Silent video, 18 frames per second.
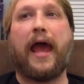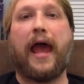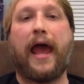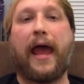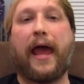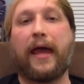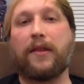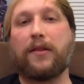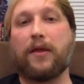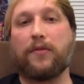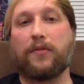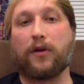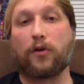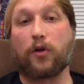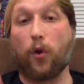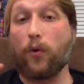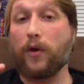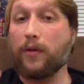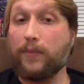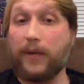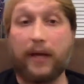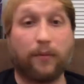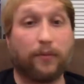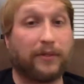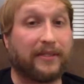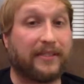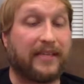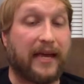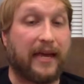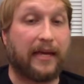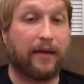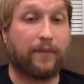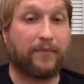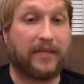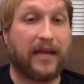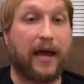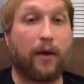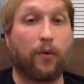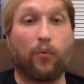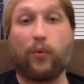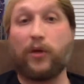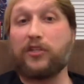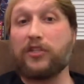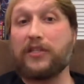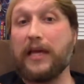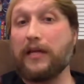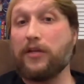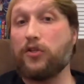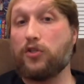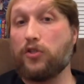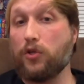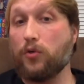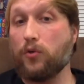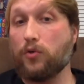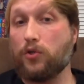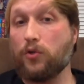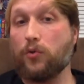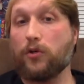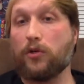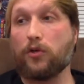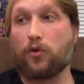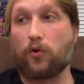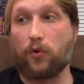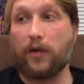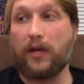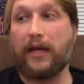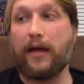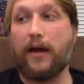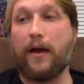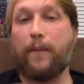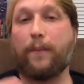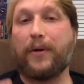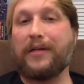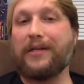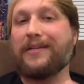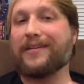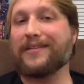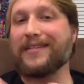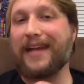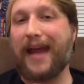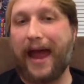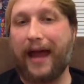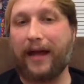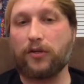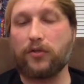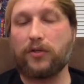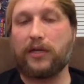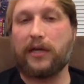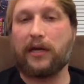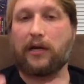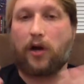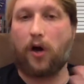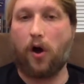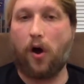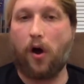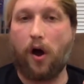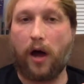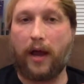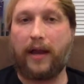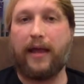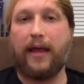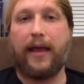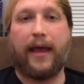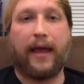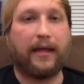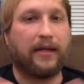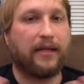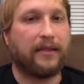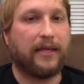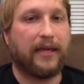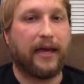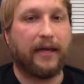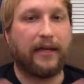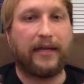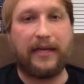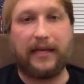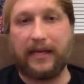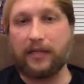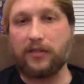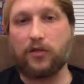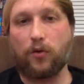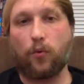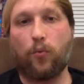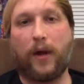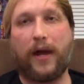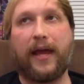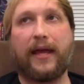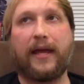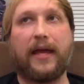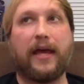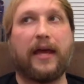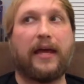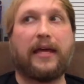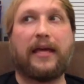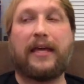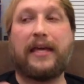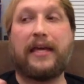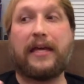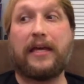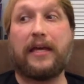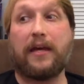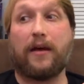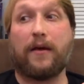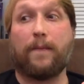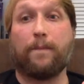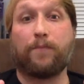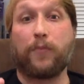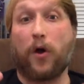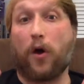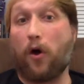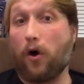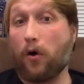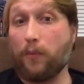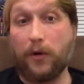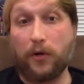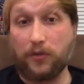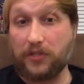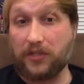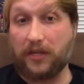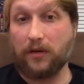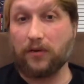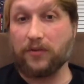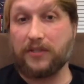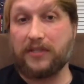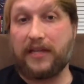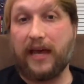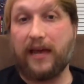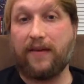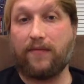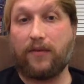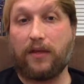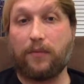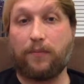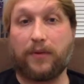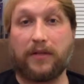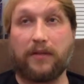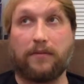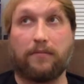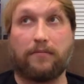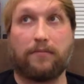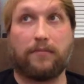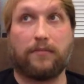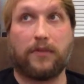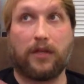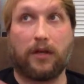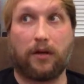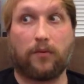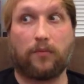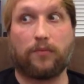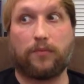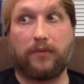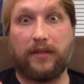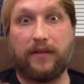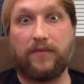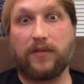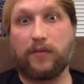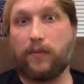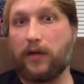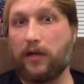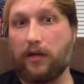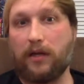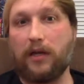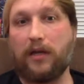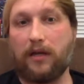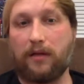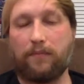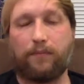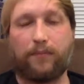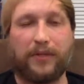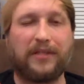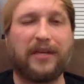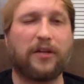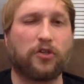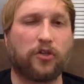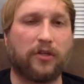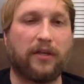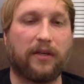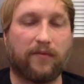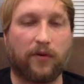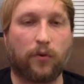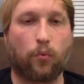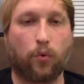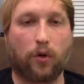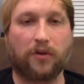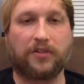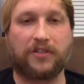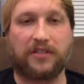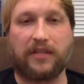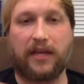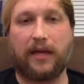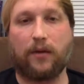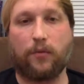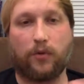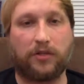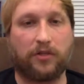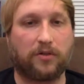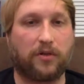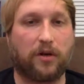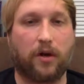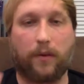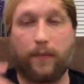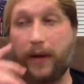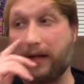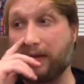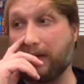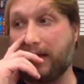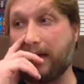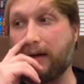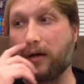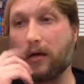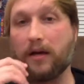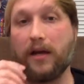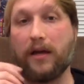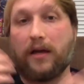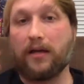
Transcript: And they're going to be able to take him down, which they do to a degree. But he doesn't actually get caught. And in the end, he gets away. He almost kills Davey, but, you know, leaves him in an potentially even worse state, which I'll talk about later.